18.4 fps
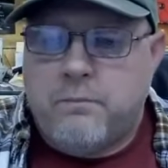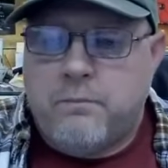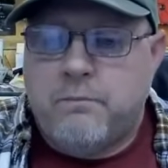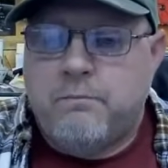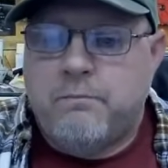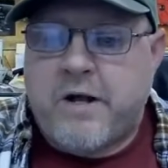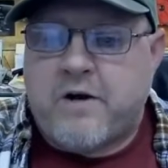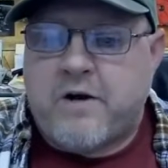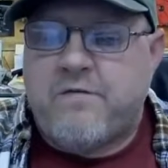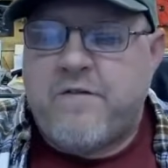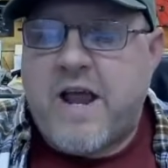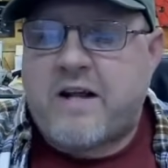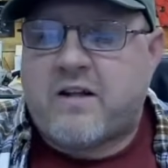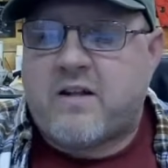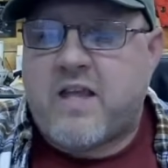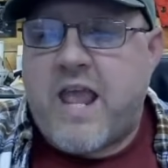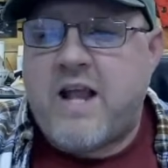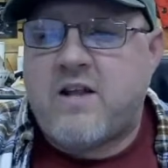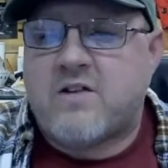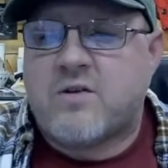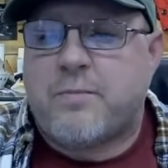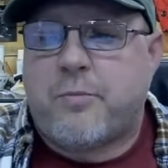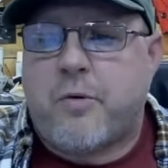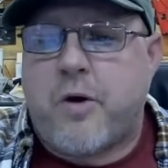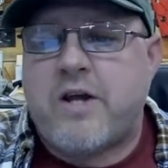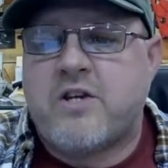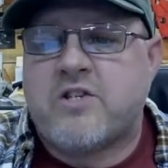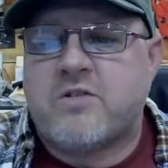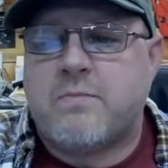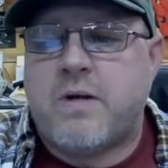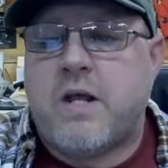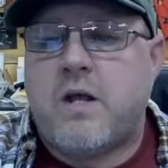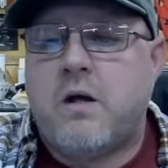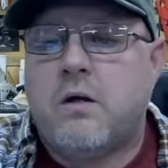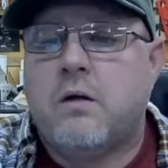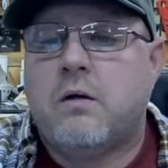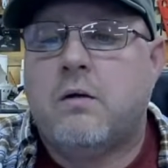Matter of fact, Kate surprised
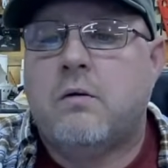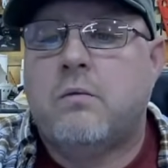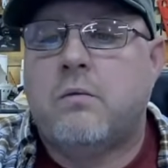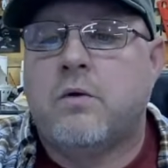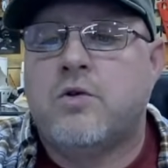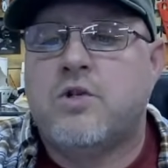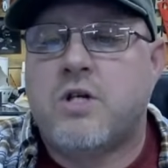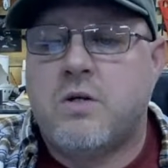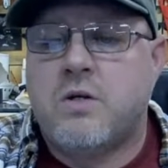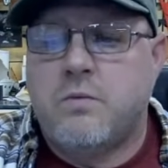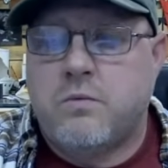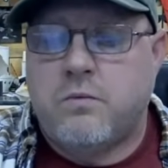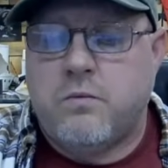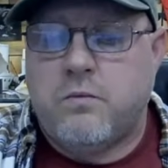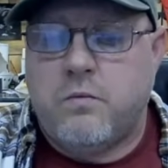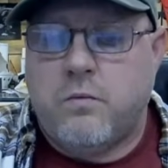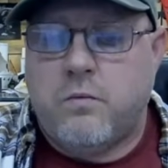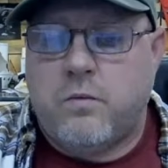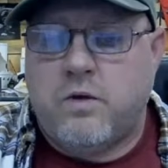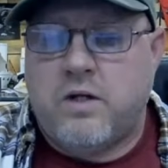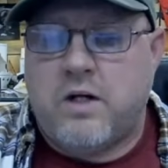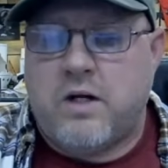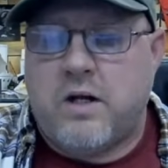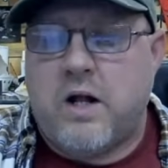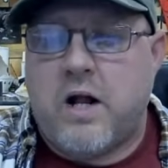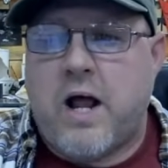me when she did it.